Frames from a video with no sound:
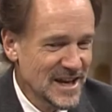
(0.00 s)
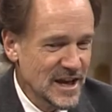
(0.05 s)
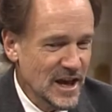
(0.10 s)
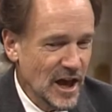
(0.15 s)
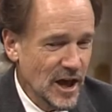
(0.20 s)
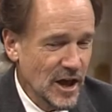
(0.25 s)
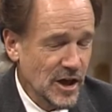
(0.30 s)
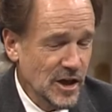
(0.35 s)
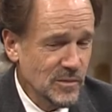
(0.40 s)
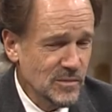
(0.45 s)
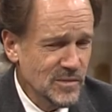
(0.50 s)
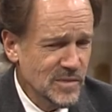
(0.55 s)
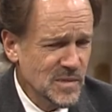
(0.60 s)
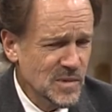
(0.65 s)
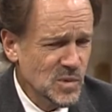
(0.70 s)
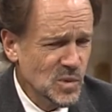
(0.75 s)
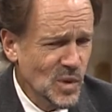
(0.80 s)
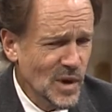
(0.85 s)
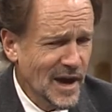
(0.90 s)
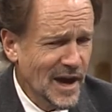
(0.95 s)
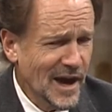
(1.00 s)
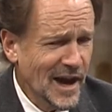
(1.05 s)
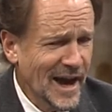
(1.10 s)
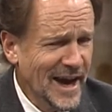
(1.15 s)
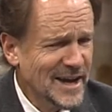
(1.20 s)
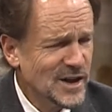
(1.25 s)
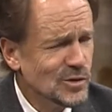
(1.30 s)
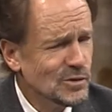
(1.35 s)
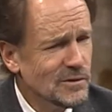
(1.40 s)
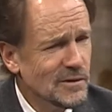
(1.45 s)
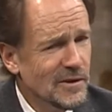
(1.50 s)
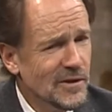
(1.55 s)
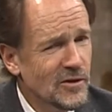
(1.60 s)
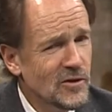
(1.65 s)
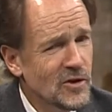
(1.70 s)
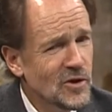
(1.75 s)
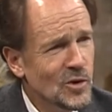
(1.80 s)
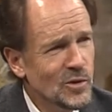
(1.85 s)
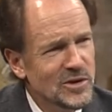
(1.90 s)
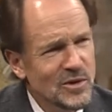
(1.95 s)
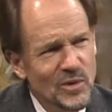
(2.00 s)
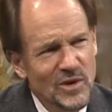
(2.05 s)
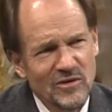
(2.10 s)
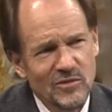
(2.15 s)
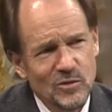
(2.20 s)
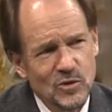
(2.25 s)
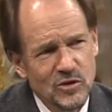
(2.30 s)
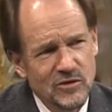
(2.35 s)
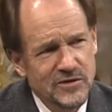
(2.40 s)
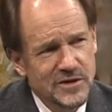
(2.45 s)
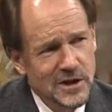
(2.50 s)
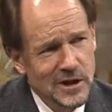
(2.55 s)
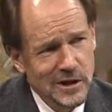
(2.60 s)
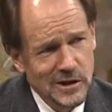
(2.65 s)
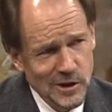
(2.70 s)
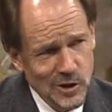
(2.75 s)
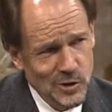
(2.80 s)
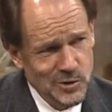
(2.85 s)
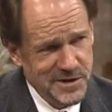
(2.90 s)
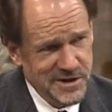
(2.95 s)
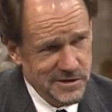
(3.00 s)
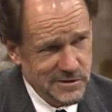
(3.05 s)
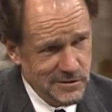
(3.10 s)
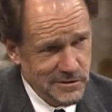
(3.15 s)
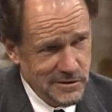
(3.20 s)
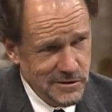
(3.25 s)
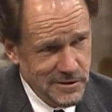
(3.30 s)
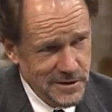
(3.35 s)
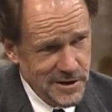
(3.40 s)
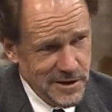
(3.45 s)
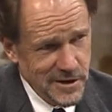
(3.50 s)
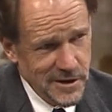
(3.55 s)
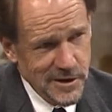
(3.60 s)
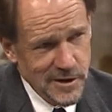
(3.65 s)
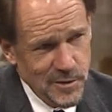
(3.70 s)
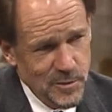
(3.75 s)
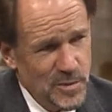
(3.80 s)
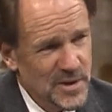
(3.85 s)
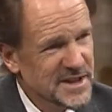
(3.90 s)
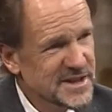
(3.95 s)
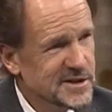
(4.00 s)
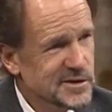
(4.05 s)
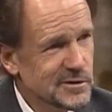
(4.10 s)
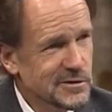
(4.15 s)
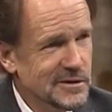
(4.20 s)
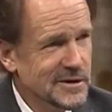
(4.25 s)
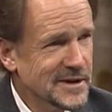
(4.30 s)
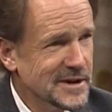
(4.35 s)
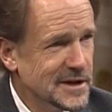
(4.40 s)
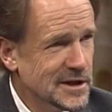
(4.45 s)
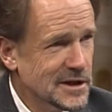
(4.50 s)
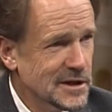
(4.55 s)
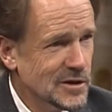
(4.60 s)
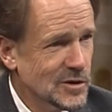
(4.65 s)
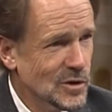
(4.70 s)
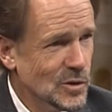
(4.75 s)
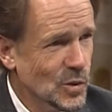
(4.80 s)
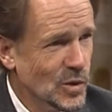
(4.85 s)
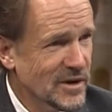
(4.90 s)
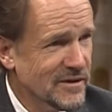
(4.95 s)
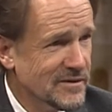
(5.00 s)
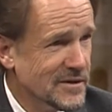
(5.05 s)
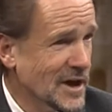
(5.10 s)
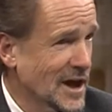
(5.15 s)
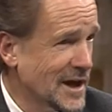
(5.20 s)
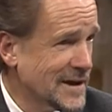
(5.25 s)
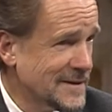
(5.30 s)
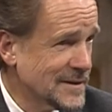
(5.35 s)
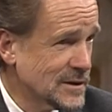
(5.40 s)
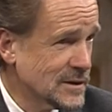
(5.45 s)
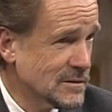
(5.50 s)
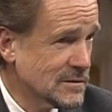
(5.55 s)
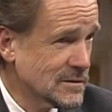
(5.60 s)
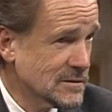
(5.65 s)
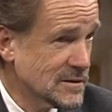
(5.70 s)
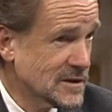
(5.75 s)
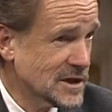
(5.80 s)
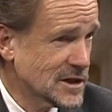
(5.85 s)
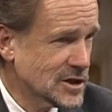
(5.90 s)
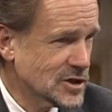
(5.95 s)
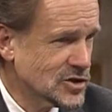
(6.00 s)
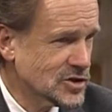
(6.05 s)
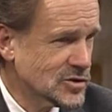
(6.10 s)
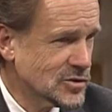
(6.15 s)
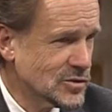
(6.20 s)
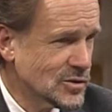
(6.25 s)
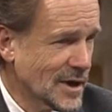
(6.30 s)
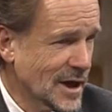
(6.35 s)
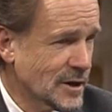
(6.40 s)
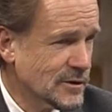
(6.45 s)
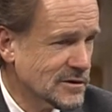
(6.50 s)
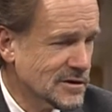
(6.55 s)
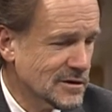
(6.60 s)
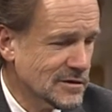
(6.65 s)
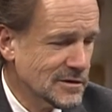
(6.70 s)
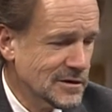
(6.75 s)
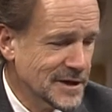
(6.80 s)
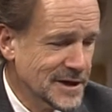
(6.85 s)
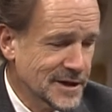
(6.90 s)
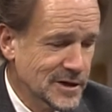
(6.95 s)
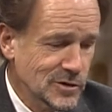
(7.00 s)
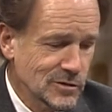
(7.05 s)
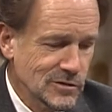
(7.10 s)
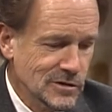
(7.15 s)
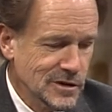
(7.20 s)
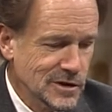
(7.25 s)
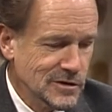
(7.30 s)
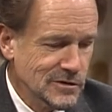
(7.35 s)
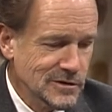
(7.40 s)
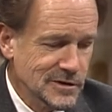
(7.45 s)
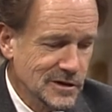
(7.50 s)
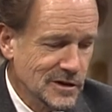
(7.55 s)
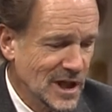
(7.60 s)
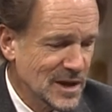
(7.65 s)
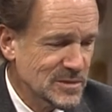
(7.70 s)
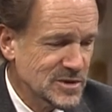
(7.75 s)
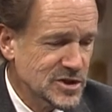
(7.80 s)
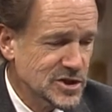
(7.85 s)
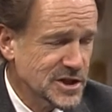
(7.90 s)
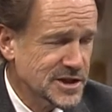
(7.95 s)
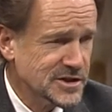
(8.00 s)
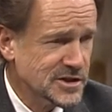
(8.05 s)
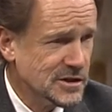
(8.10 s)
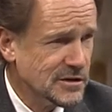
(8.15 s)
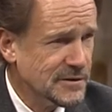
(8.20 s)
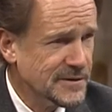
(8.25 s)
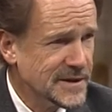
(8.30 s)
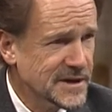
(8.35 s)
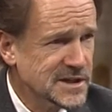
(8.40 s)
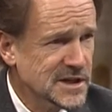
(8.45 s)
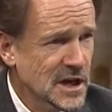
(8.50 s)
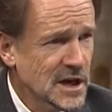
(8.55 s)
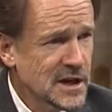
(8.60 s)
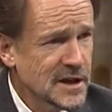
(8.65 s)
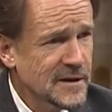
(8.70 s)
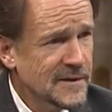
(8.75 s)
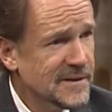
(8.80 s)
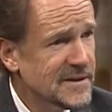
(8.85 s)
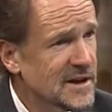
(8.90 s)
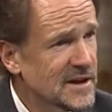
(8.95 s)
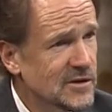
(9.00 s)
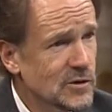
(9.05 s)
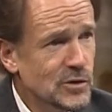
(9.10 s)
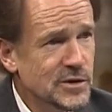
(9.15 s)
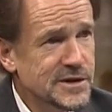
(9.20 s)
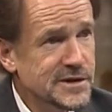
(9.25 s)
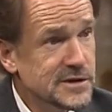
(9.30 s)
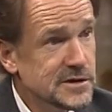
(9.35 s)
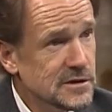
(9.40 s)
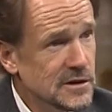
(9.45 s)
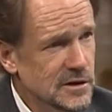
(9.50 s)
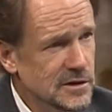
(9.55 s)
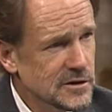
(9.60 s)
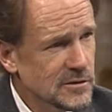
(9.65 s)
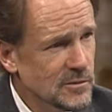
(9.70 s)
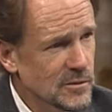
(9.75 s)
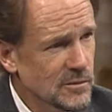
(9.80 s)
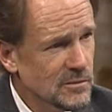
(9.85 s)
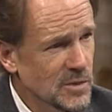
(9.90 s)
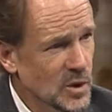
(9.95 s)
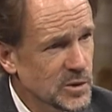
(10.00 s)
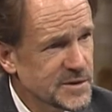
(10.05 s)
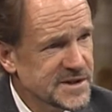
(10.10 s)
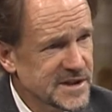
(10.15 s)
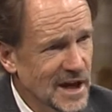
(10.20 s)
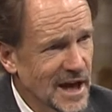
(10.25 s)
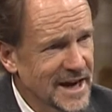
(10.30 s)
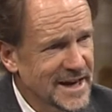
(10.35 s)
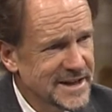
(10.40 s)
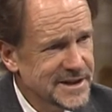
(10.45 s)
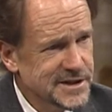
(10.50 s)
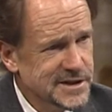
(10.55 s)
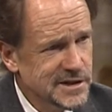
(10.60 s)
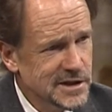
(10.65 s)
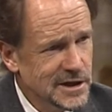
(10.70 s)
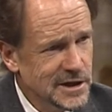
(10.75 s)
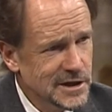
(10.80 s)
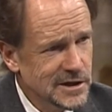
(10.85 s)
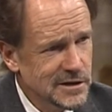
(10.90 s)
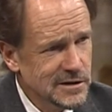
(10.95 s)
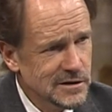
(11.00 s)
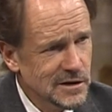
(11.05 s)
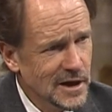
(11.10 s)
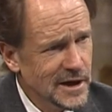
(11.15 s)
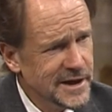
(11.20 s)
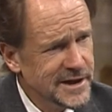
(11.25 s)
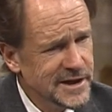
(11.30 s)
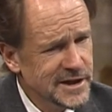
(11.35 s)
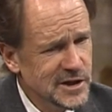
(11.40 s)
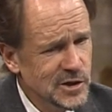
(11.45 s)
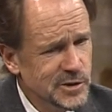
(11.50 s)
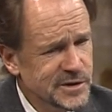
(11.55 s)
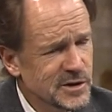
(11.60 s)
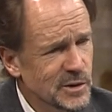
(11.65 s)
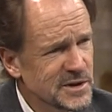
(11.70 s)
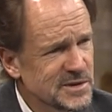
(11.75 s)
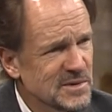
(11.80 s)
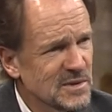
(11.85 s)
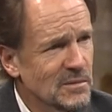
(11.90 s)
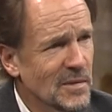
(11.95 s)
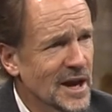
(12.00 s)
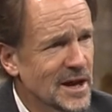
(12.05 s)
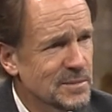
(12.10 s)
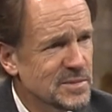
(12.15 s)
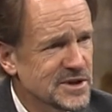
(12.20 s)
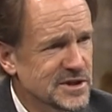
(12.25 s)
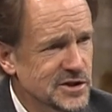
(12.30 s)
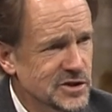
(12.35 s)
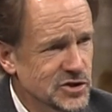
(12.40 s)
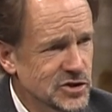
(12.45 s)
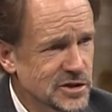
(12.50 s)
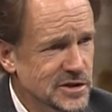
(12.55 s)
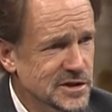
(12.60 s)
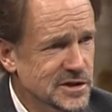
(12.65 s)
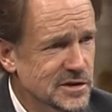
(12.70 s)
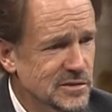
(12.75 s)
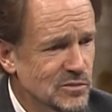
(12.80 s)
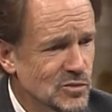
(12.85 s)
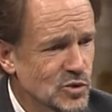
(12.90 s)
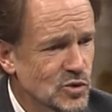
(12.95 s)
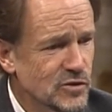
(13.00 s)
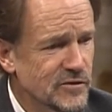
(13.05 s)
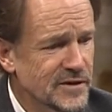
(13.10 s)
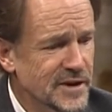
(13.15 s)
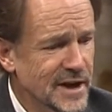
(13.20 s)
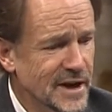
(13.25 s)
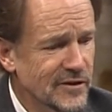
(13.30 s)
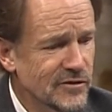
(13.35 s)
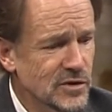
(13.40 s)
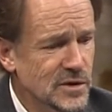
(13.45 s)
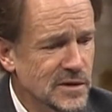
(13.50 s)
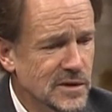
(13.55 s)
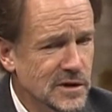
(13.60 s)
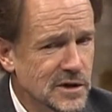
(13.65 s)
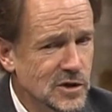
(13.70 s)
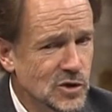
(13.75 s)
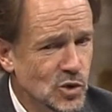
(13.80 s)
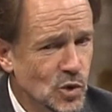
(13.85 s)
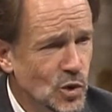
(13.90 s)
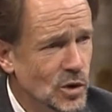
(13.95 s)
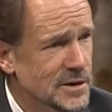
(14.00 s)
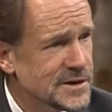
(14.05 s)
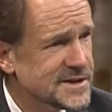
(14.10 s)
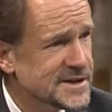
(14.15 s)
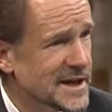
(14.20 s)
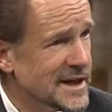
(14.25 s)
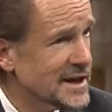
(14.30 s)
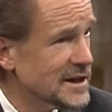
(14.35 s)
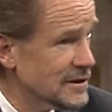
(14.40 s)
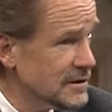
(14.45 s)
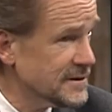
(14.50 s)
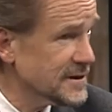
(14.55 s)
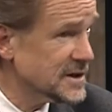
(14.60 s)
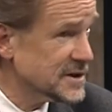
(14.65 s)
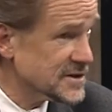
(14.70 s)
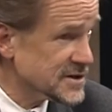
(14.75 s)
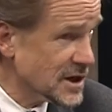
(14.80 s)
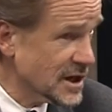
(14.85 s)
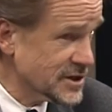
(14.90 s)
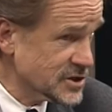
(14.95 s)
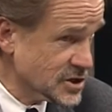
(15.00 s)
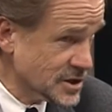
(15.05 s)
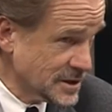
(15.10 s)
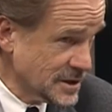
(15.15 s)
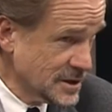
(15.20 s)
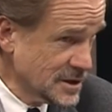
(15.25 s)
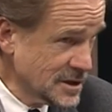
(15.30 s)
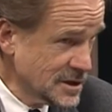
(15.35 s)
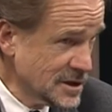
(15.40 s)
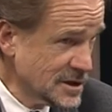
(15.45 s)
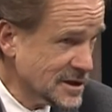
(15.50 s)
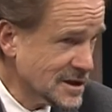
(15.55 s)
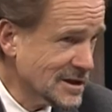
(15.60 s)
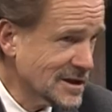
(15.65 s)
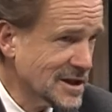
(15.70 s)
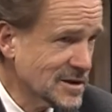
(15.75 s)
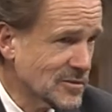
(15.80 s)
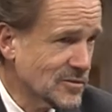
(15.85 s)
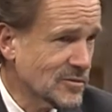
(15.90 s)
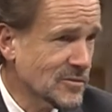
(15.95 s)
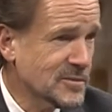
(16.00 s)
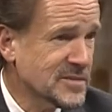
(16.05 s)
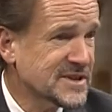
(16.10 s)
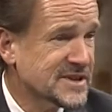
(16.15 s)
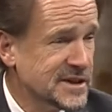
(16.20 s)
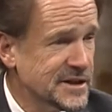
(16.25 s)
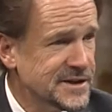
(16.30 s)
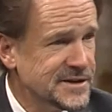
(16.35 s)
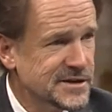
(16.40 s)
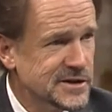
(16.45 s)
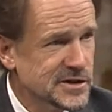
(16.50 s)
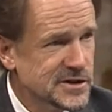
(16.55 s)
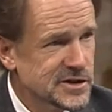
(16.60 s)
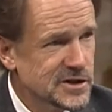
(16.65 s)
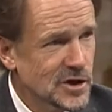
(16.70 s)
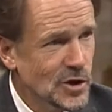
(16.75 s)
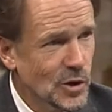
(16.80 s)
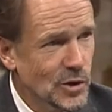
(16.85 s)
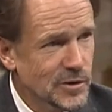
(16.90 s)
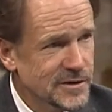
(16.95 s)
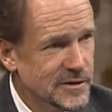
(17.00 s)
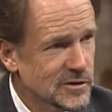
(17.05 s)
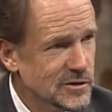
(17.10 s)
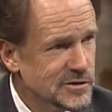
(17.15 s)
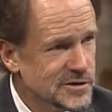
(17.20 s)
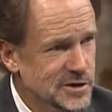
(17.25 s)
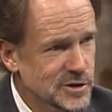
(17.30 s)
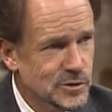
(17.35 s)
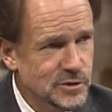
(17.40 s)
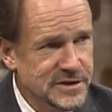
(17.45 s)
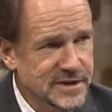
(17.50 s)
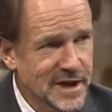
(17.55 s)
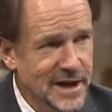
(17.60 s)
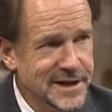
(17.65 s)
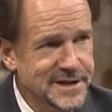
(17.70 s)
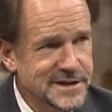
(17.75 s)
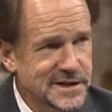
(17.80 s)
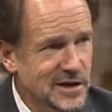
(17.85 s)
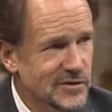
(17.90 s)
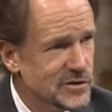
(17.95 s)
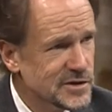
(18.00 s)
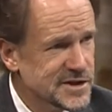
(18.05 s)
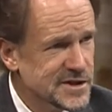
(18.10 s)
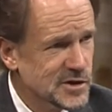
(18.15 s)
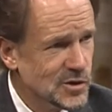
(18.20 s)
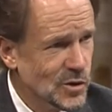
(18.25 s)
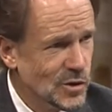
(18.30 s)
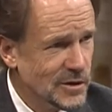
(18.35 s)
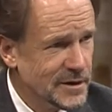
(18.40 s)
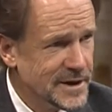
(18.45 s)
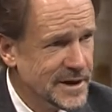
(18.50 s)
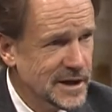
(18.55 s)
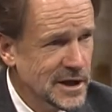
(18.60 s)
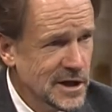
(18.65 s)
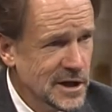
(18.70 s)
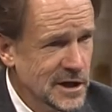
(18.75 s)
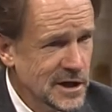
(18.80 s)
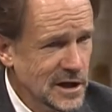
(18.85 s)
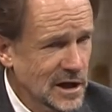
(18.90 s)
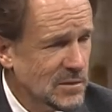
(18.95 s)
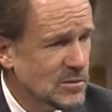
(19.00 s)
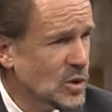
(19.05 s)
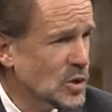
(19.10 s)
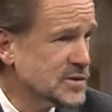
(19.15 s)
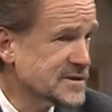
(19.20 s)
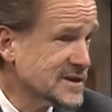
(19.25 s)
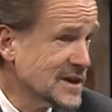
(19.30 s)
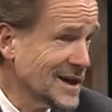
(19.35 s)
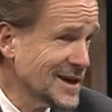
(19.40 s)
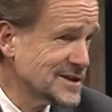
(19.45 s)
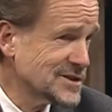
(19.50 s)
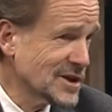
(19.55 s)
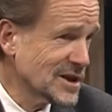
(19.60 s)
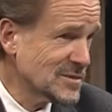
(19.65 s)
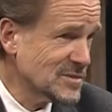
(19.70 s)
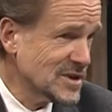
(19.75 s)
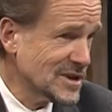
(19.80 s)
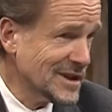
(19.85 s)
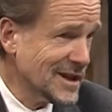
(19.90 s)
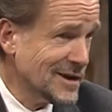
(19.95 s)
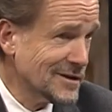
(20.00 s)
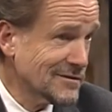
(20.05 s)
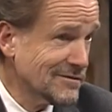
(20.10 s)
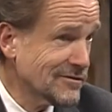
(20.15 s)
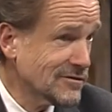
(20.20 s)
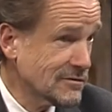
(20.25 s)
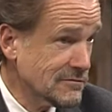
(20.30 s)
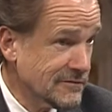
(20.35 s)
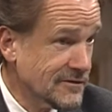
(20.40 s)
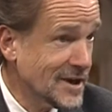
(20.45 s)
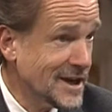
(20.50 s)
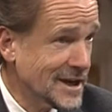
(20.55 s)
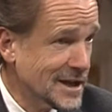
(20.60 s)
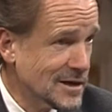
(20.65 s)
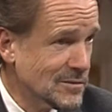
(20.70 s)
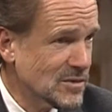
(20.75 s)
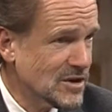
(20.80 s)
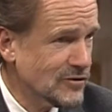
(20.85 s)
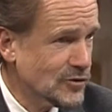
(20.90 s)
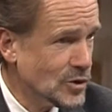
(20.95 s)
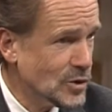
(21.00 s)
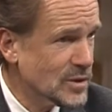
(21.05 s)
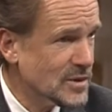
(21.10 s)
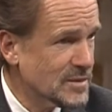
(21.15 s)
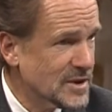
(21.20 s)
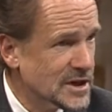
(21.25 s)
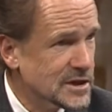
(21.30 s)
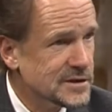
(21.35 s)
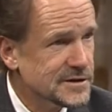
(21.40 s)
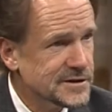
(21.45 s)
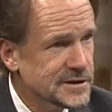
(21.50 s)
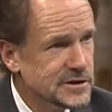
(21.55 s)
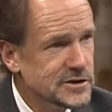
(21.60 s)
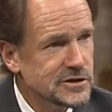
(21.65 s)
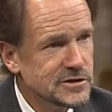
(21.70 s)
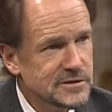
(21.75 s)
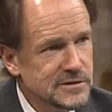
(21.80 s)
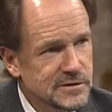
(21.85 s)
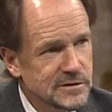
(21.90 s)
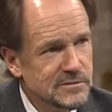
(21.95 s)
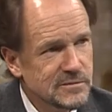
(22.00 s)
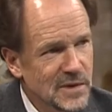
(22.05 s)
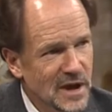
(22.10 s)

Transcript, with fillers: Um, I don't know that we've moved closer but certainly, we've gotten the issue out there on nuclear and climate change and other things that there is both sides. And you know, it's always been my position to move everything towards a healthy discussion, to let citizens know that there's two sides to every story, and both sides ought to be allowed a full vetting before we make decisions.